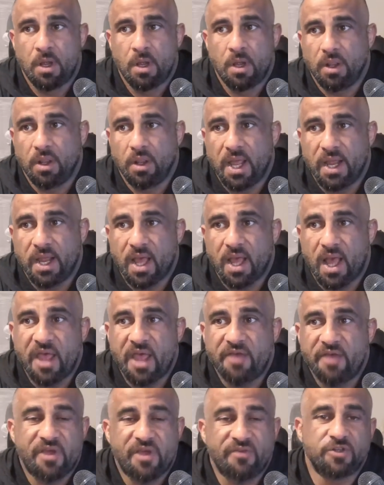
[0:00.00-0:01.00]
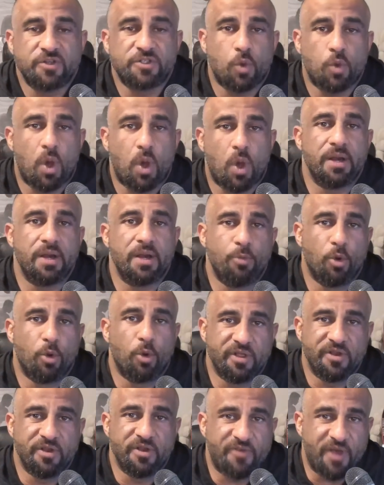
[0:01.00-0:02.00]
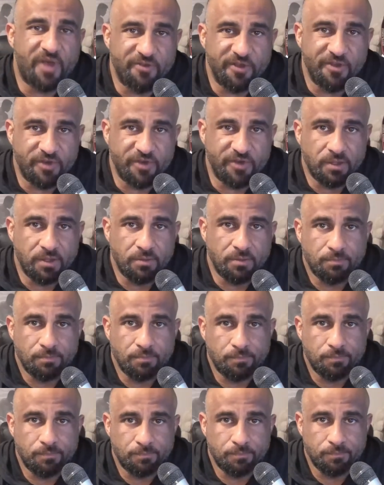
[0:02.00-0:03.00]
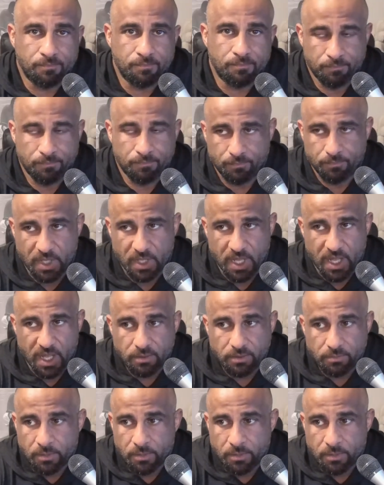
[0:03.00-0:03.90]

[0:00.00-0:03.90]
Like, I've never squatted more than 550. Okay.